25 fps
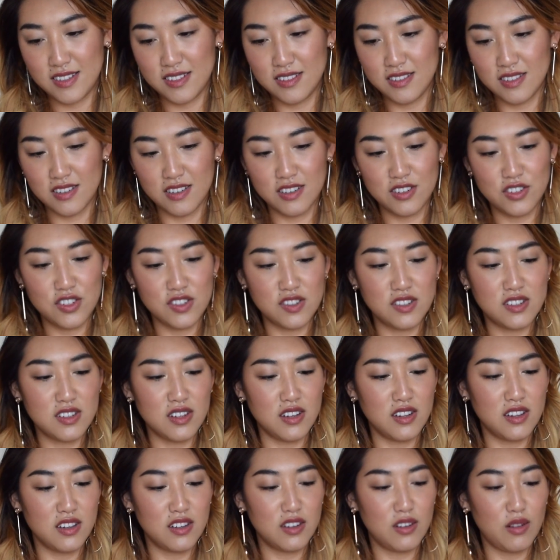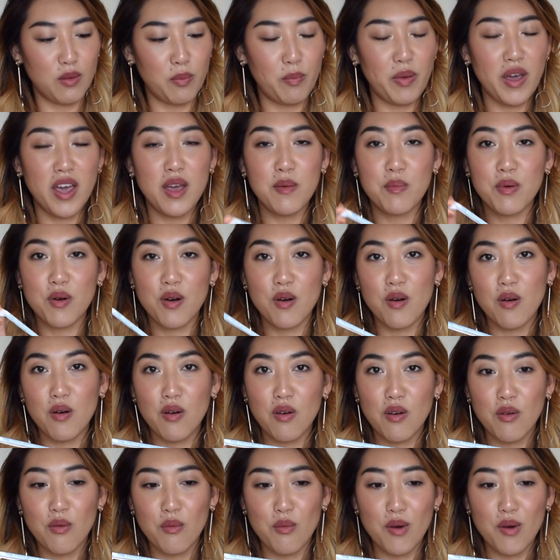or just a little paper